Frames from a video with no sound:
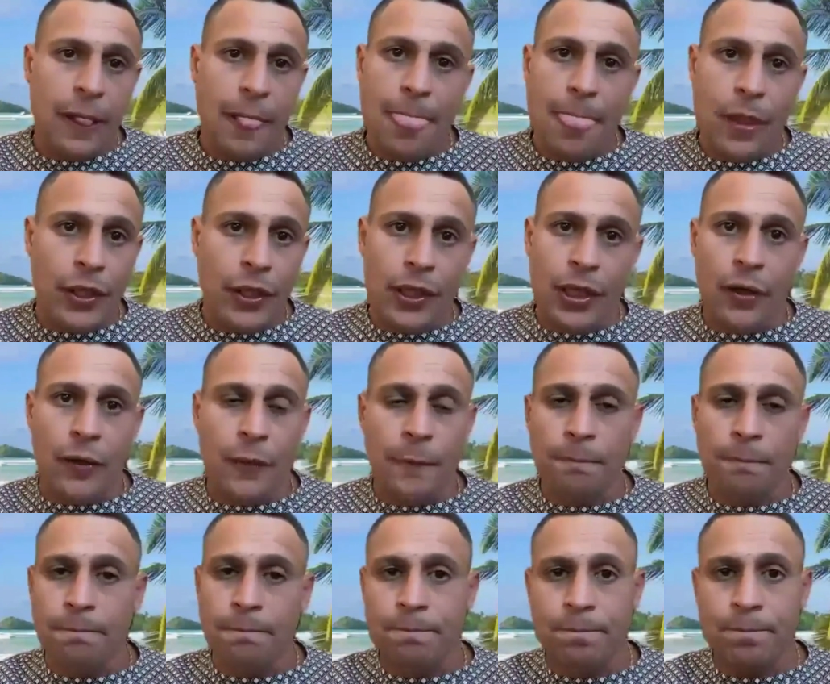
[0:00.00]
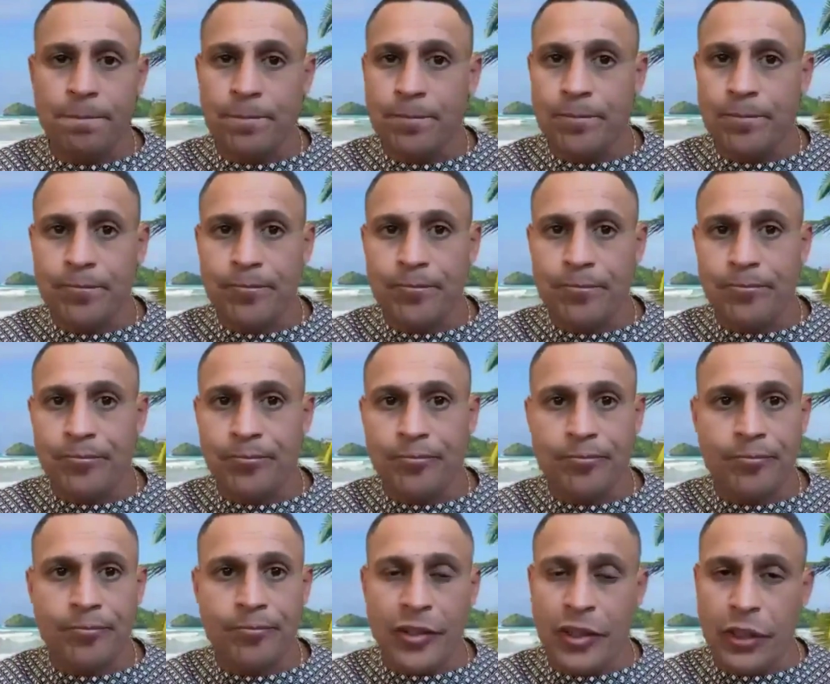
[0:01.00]
I
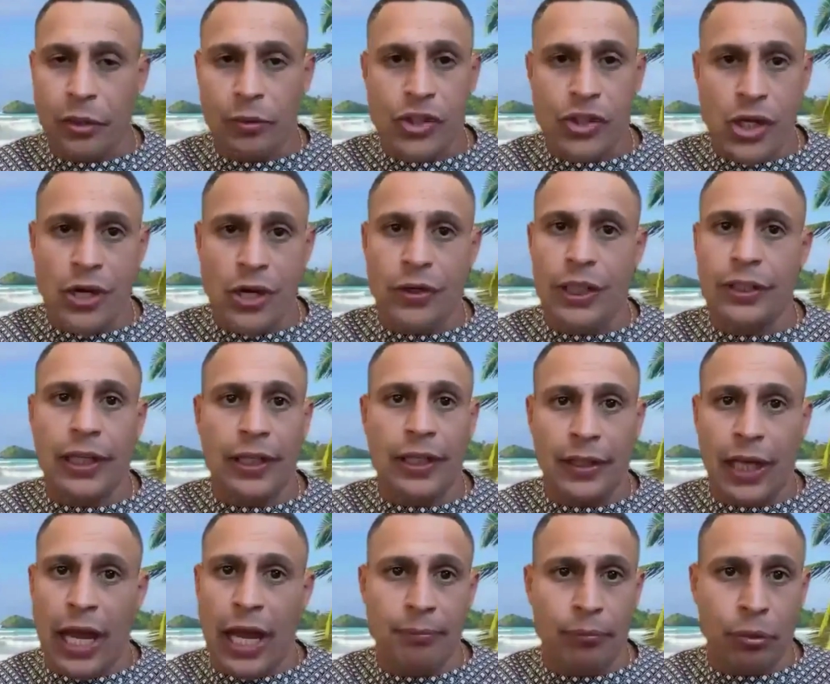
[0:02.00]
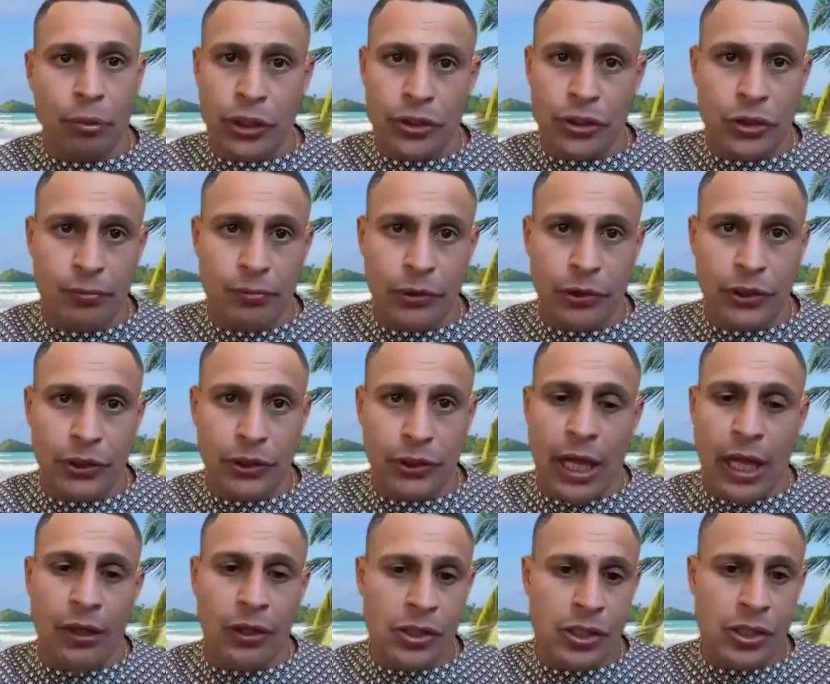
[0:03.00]
think we generated like $9.2 million
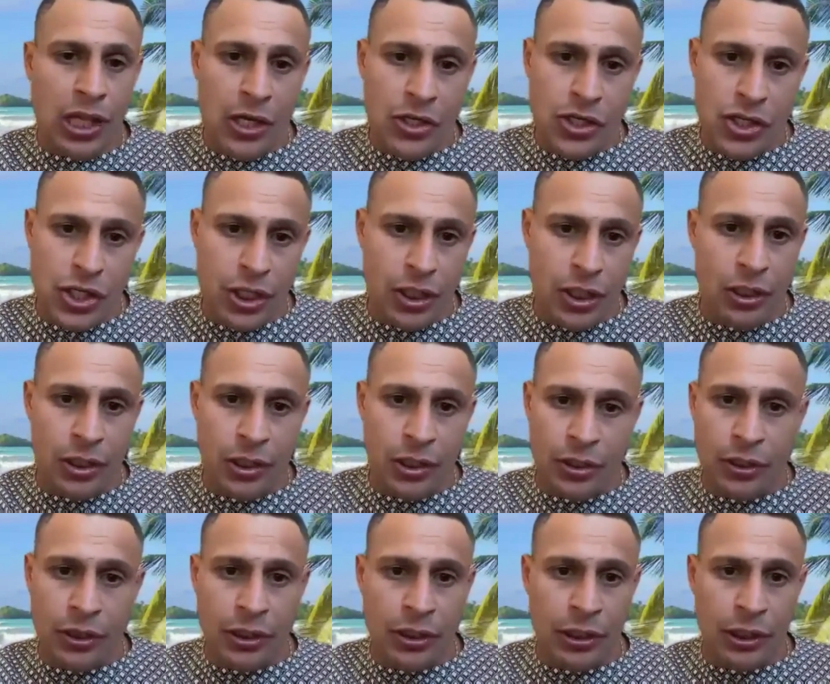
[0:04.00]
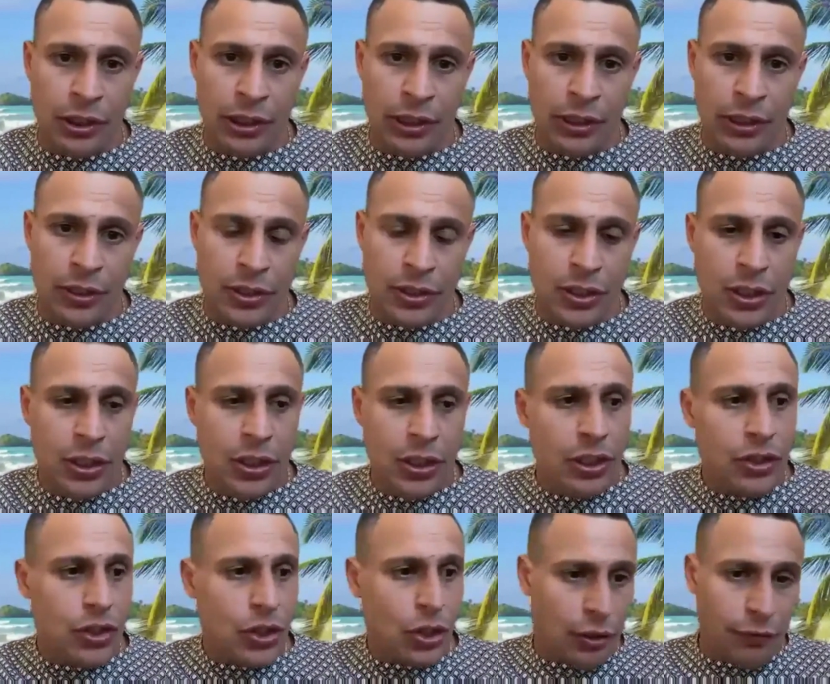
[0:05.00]
last year and
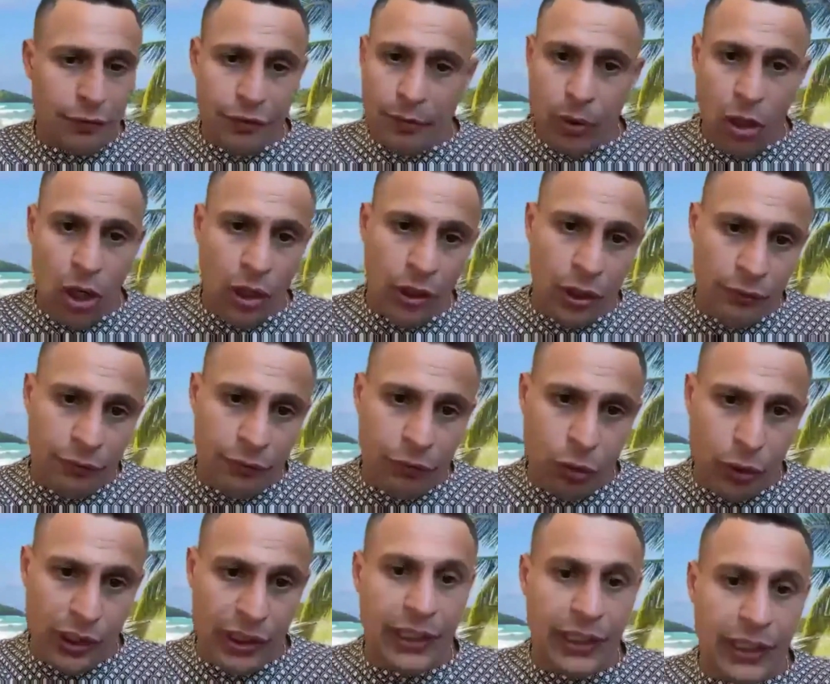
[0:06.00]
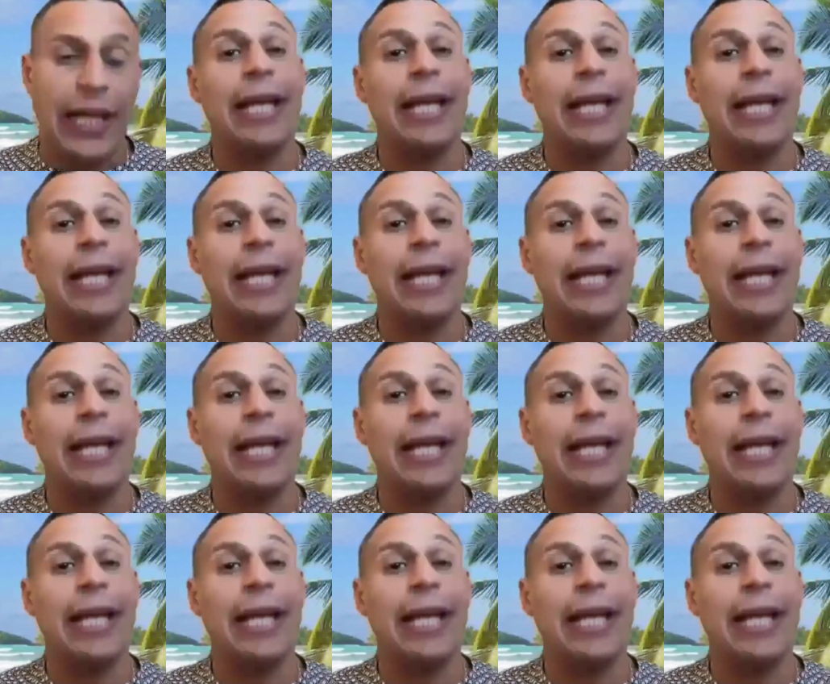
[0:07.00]
took it from 140K.